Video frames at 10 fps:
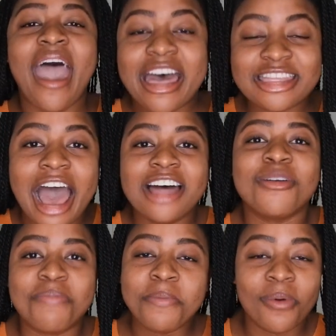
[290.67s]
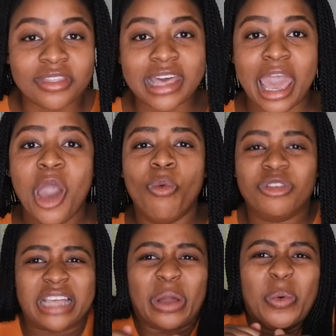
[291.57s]
And the other people there
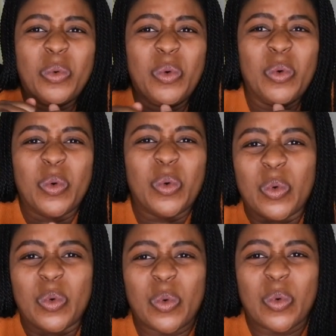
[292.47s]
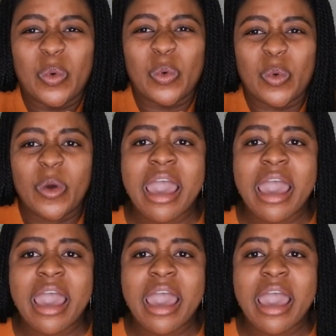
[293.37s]
were just like, ooh.